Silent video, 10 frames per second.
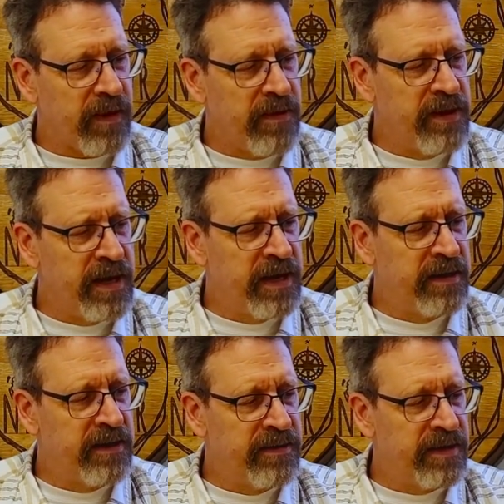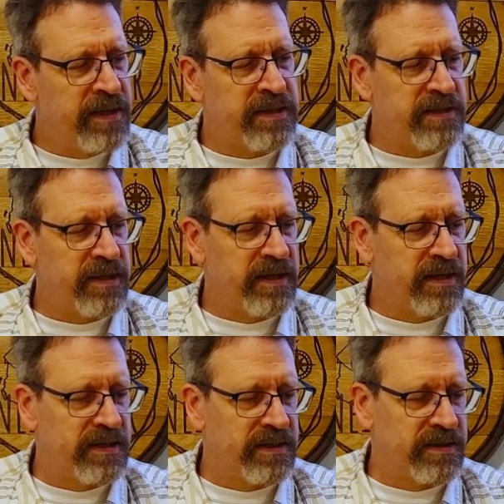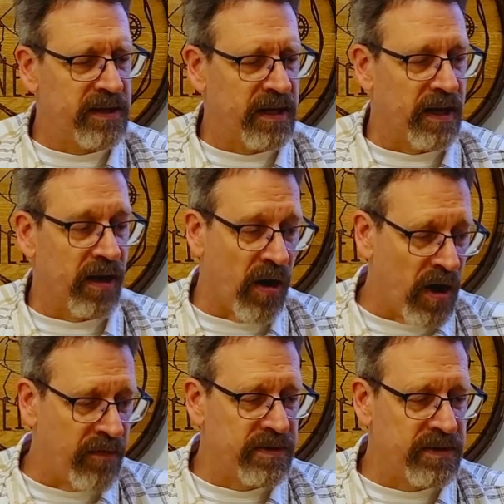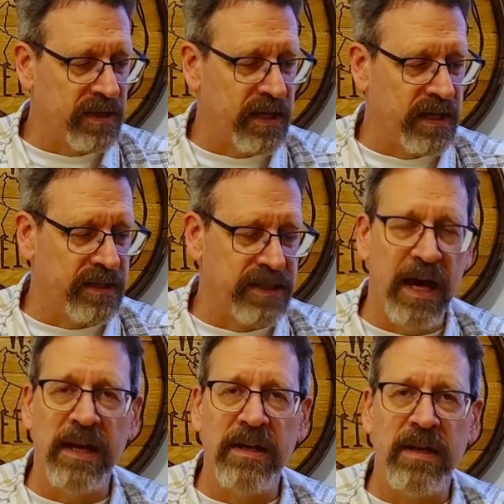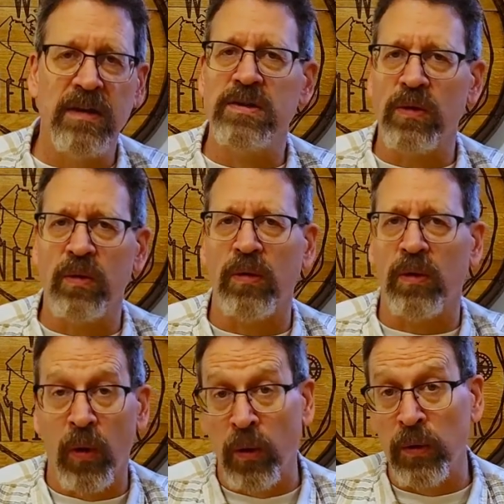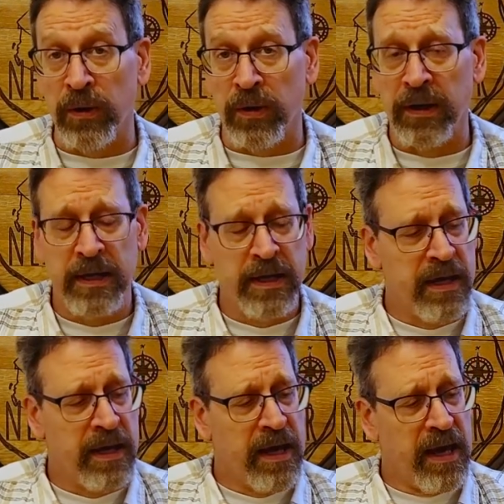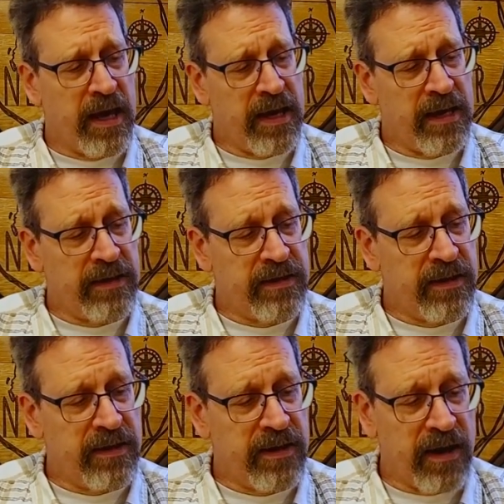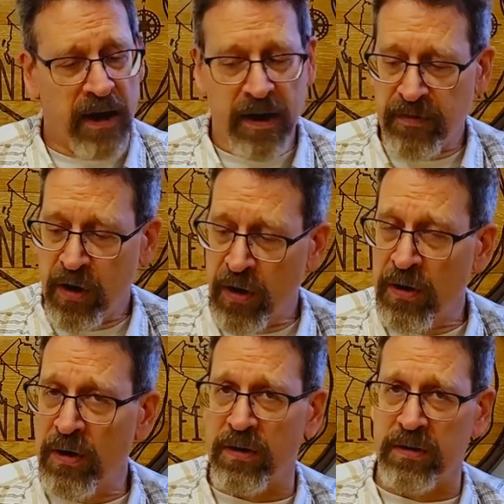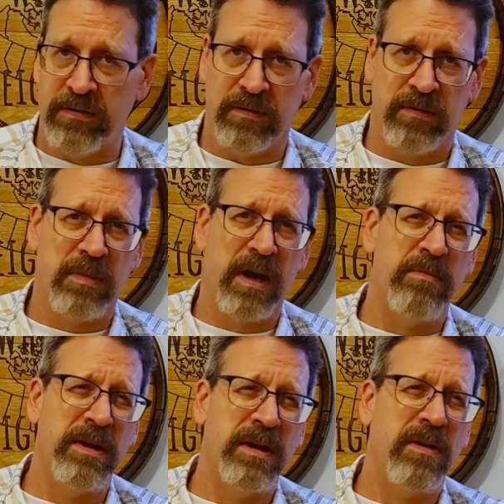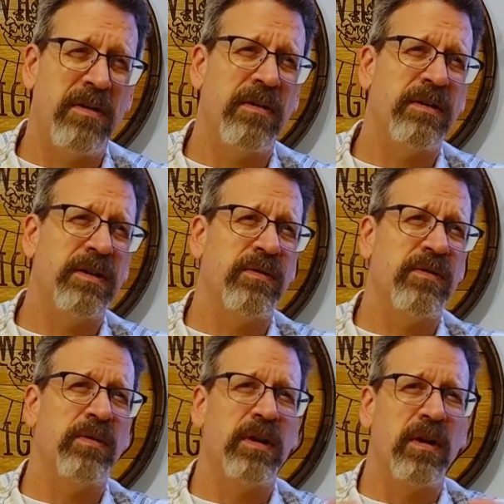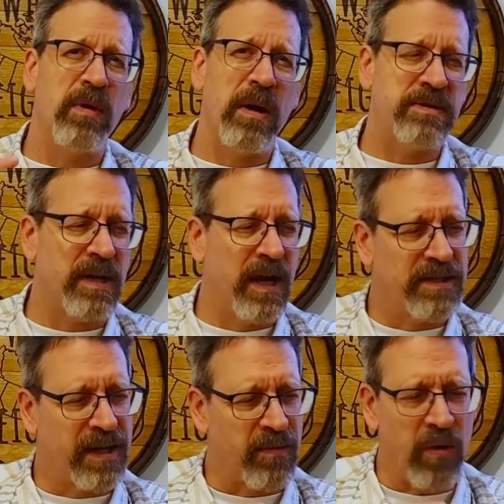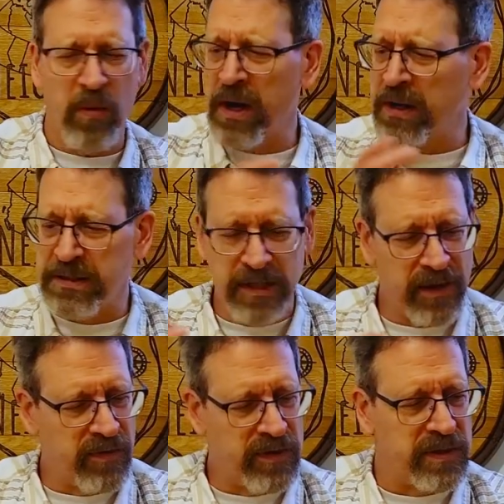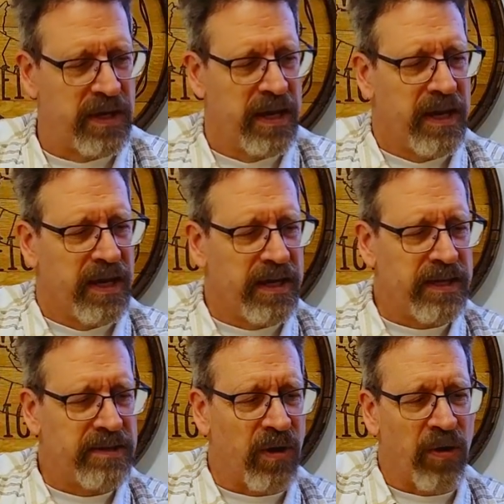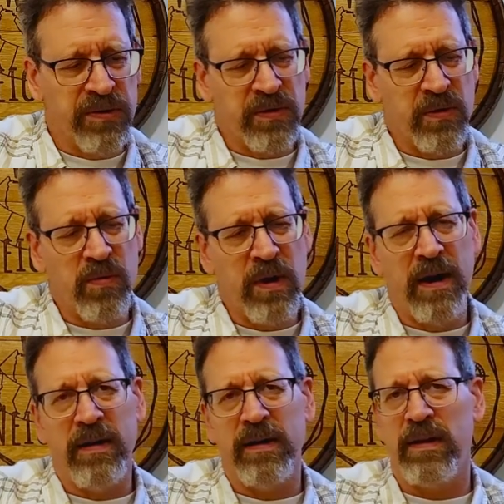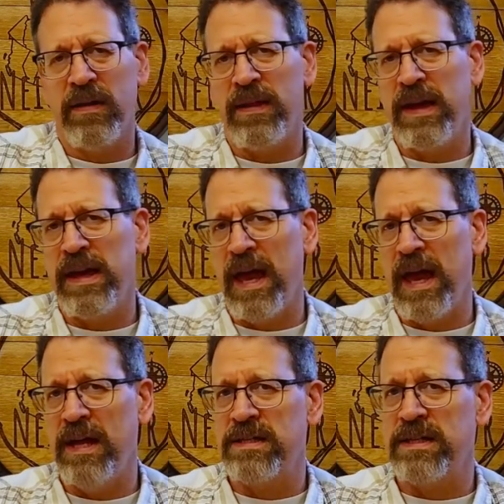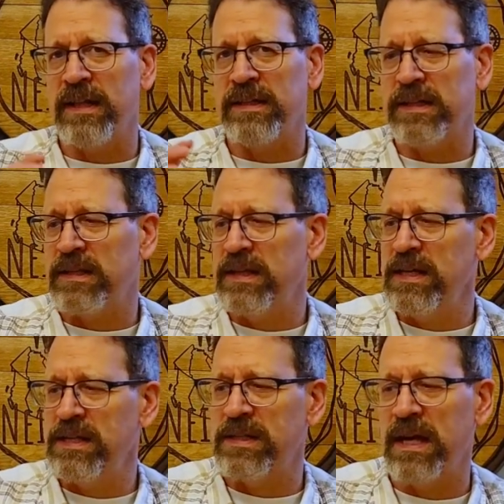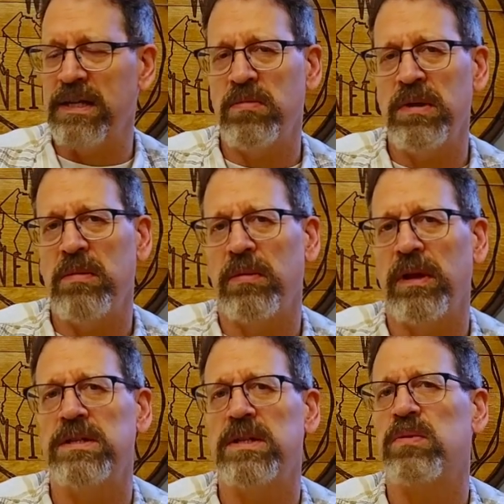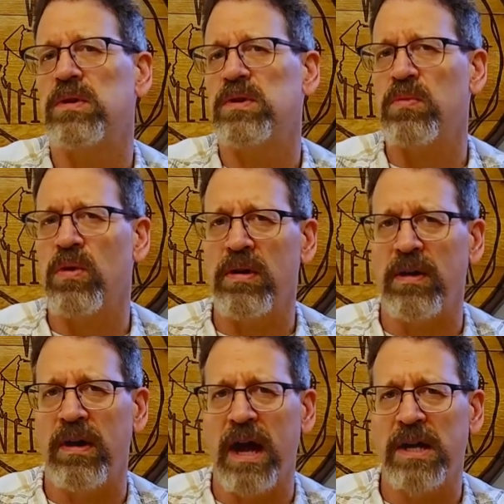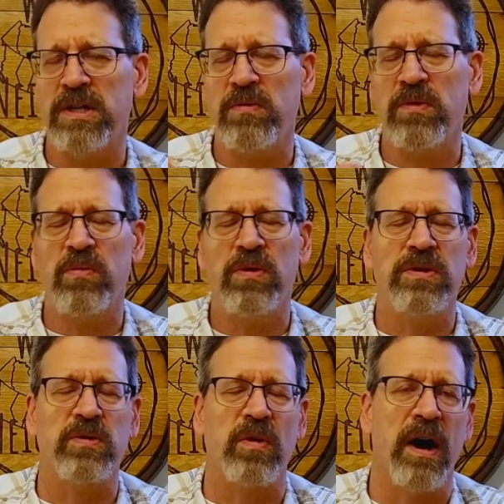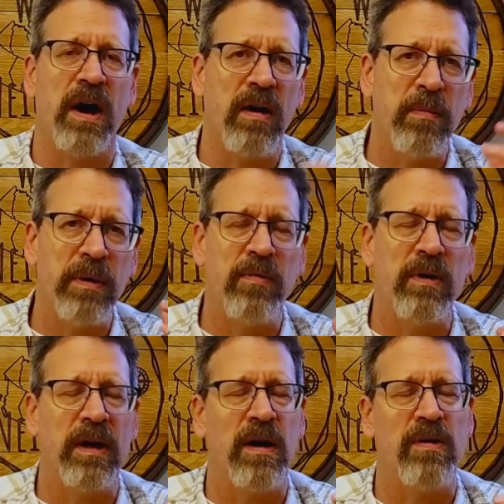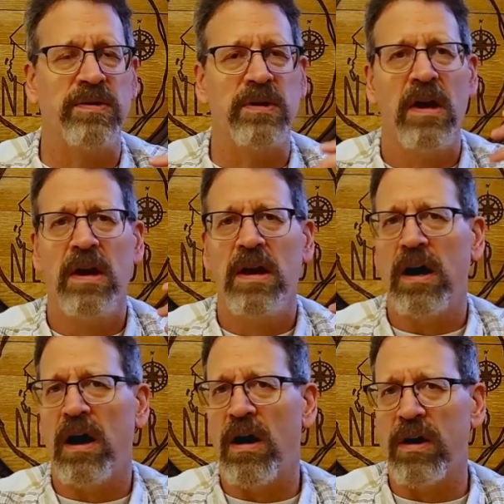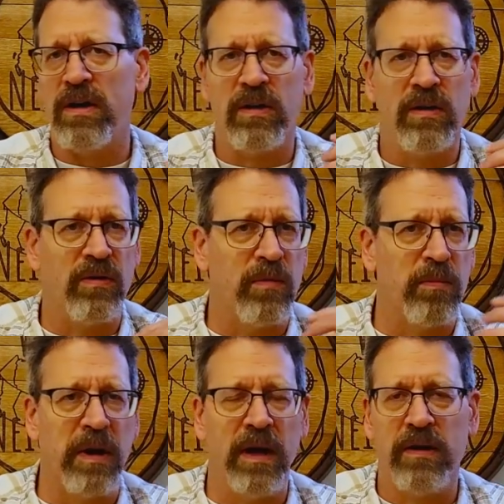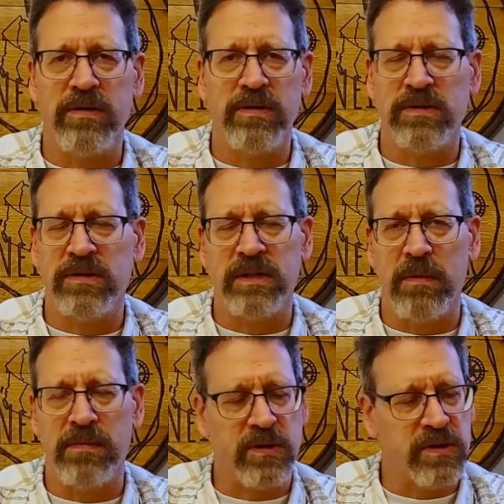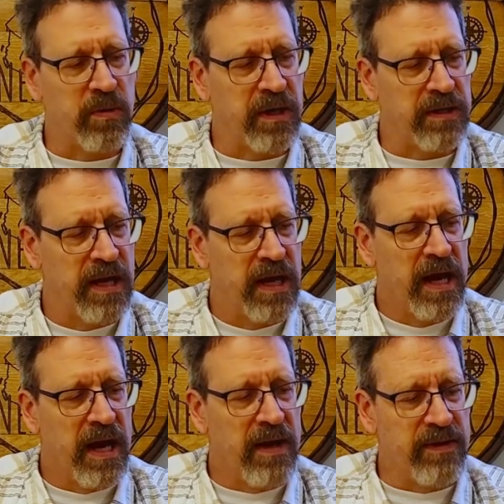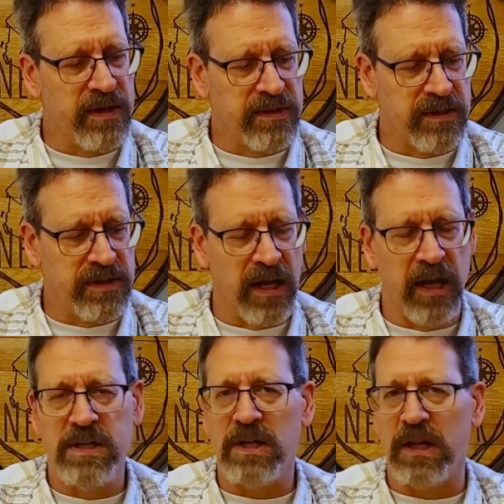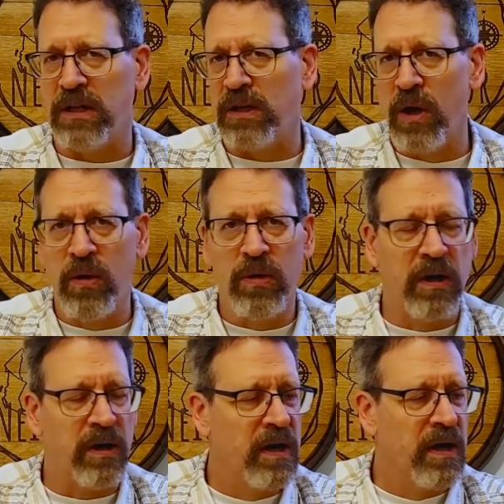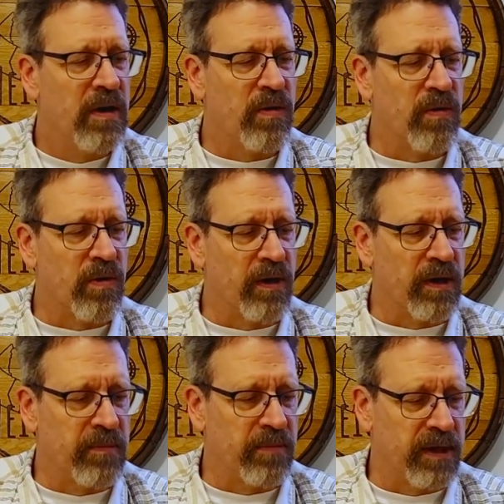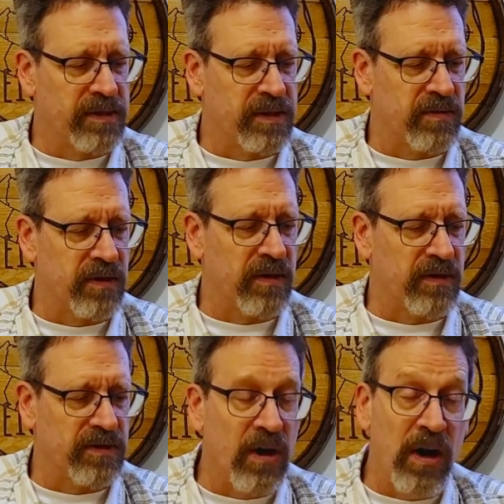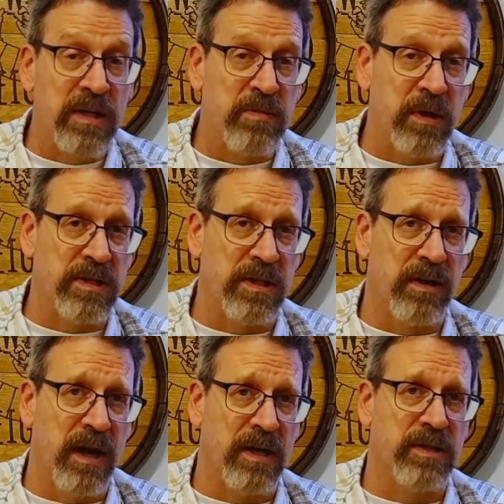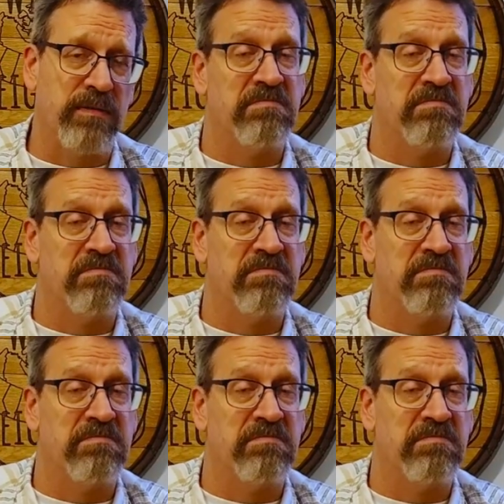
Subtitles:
then this is obviously 10 years or older. And I've heard, by mean heard, you know, you read on websites like, well, what's the difference? Is also where they age that, that these tend to be in places where there's more interaction with wood, so higher up in a rick house, hotter or better temperature swings, and this is aged a little lower or in places that there's not as much interaction.